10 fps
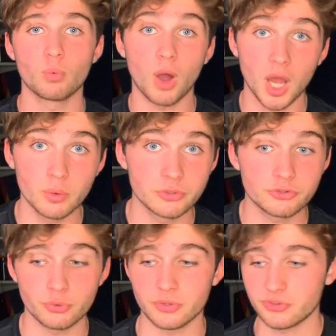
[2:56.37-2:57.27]
what I would
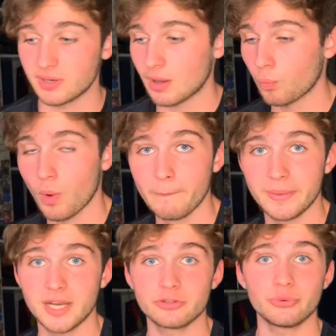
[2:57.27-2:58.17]
do is in that 1
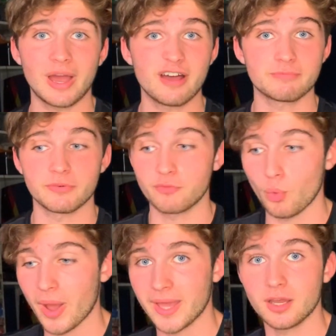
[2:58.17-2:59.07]
minute you have before
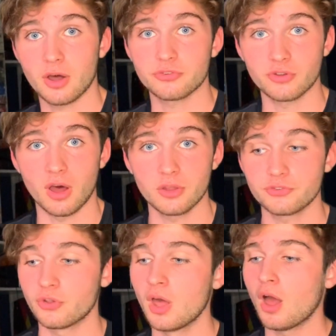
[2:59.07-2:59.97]
AR starts,
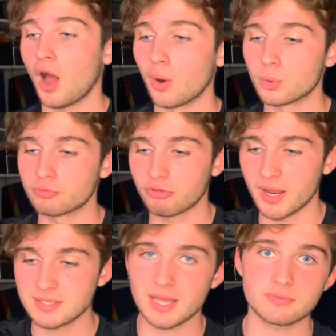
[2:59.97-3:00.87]
I would
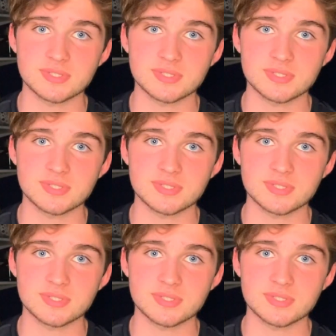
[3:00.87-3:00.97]
write down